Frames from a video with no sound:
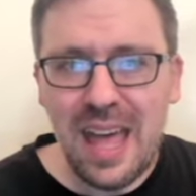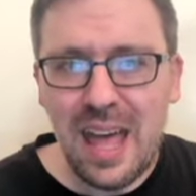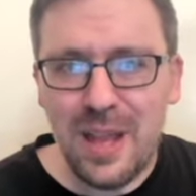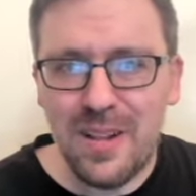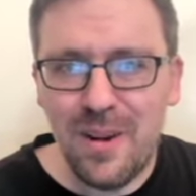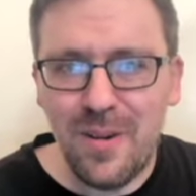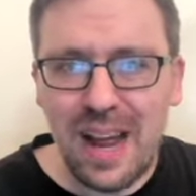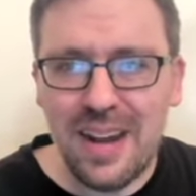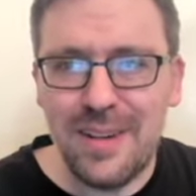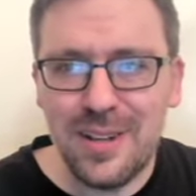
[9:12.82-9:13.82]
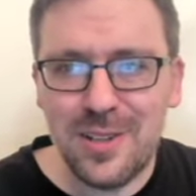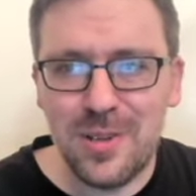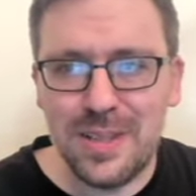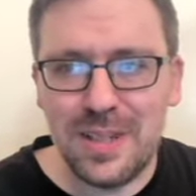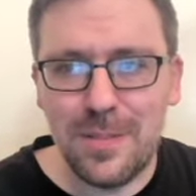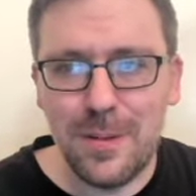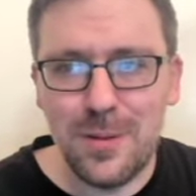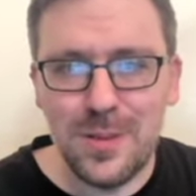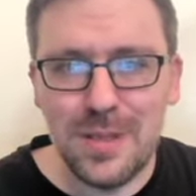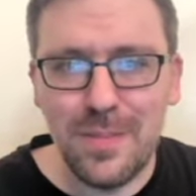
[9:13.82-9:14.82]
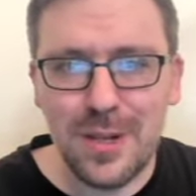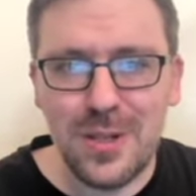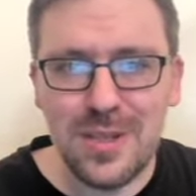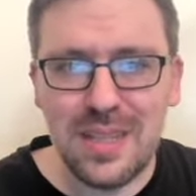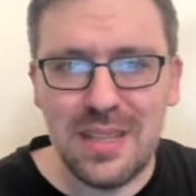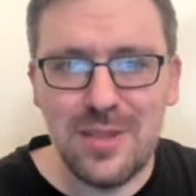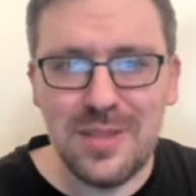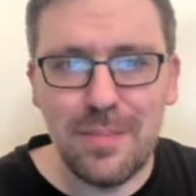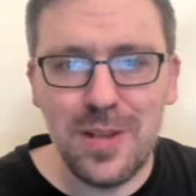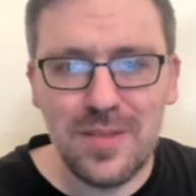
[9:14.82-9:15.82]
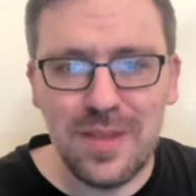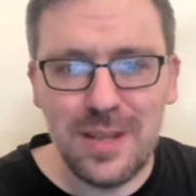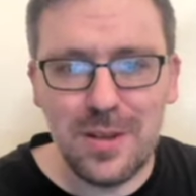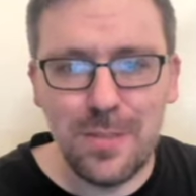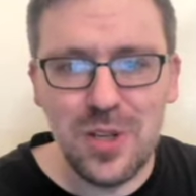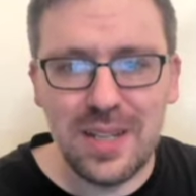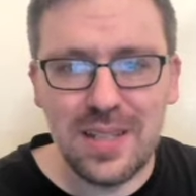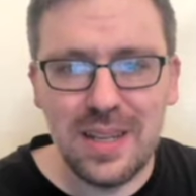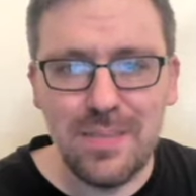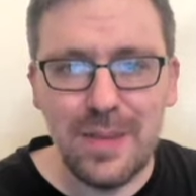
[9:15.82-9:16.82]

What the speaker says: You know, I'm not sure he's going to produce as much as some Jets fans are projecting,